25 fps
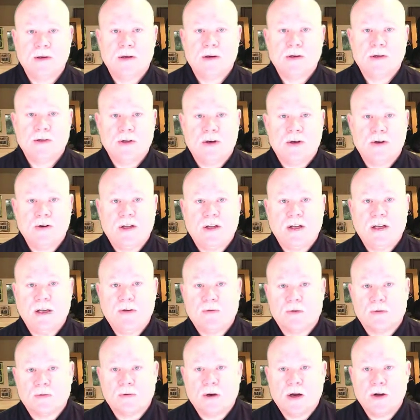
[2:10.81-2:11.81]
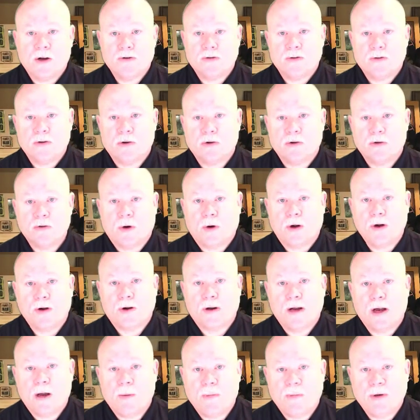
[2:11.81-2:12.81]
so you can even run drills while your
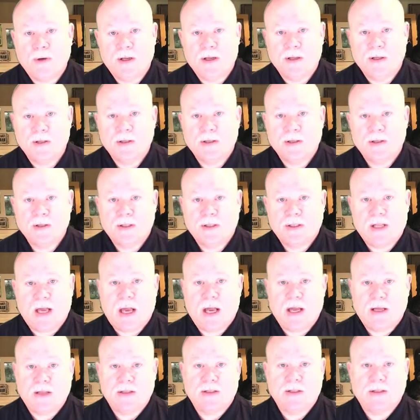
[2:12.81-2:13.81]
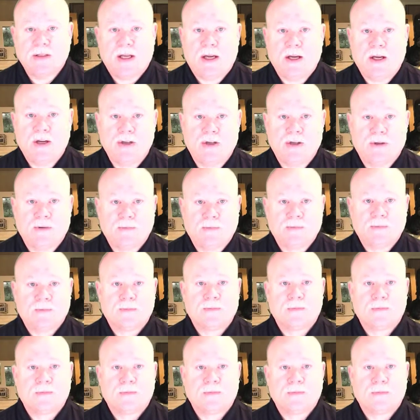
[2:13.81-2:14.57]
companies stay in station.